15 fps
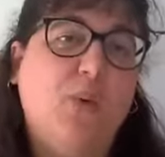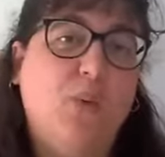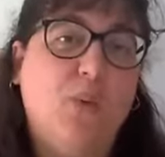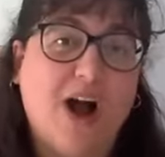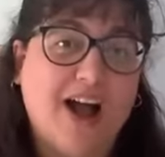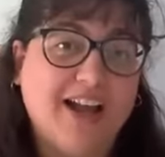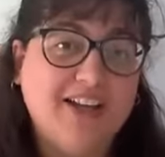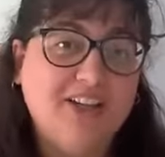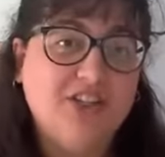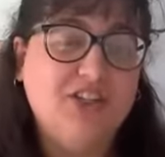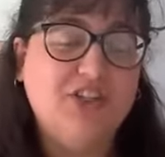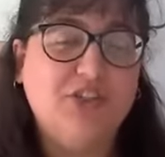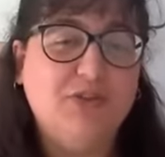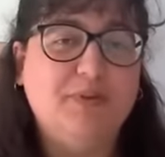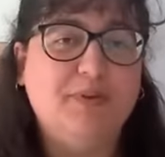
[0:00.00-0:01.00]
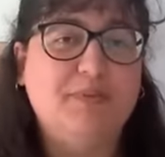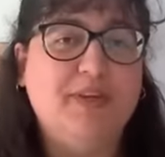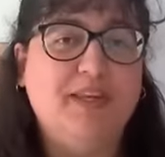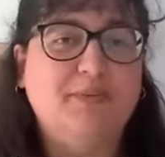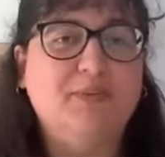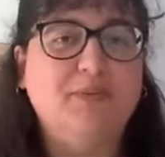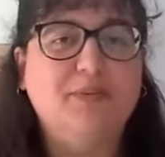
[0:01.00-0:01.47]
Why should you be
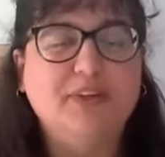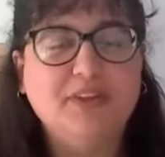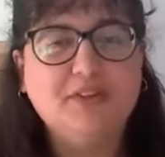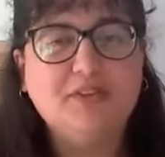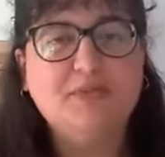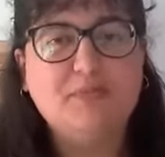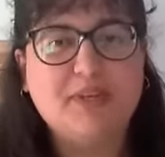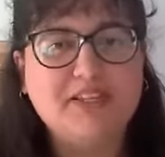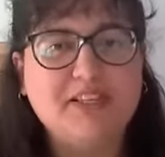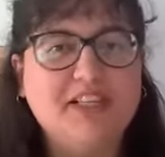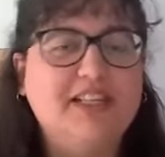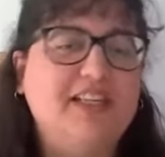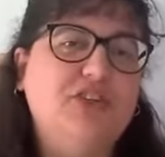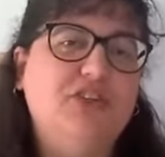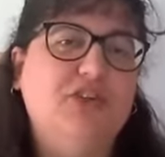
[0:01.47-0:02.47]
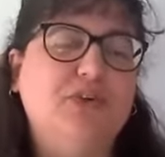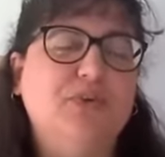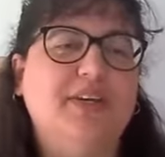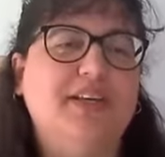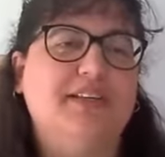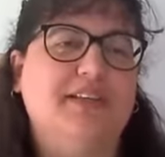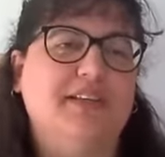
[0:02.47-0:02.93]
mean? Well, there's basically two
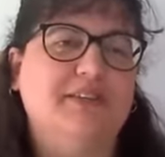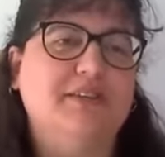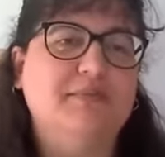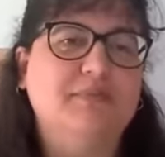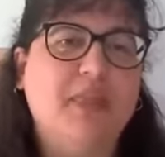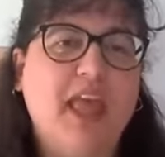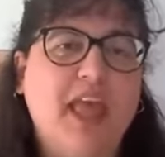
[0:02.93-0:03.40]
reasons.